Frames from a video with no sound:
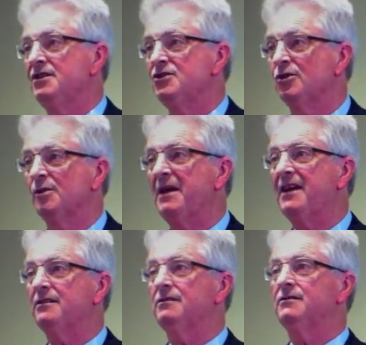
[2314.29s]
talk
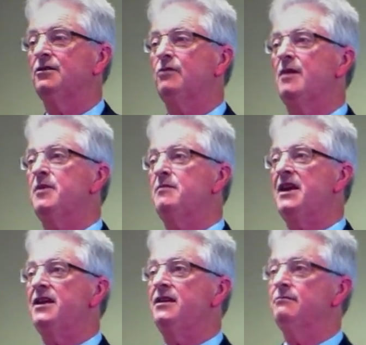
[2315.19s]
about there won't be
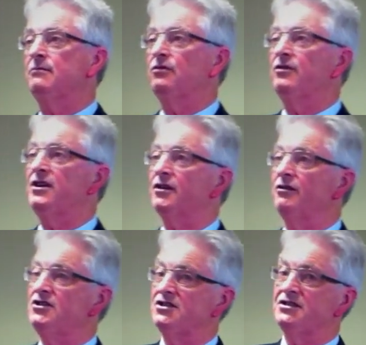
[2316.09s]
many marine
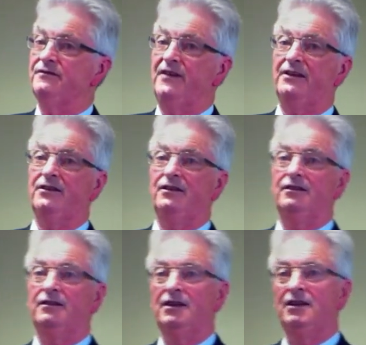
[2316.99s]
creatures affected
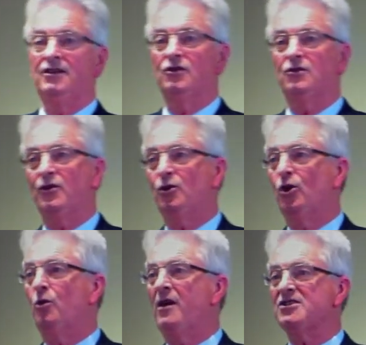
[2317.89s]
and the
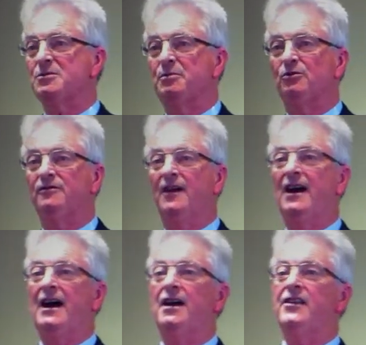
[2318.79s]
oil won't spill
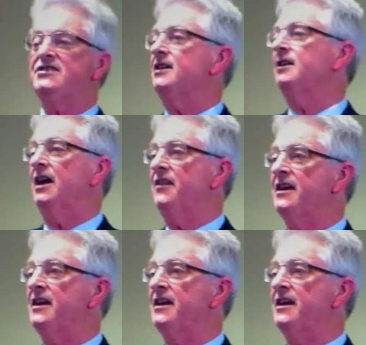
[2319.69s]
far, that's okay.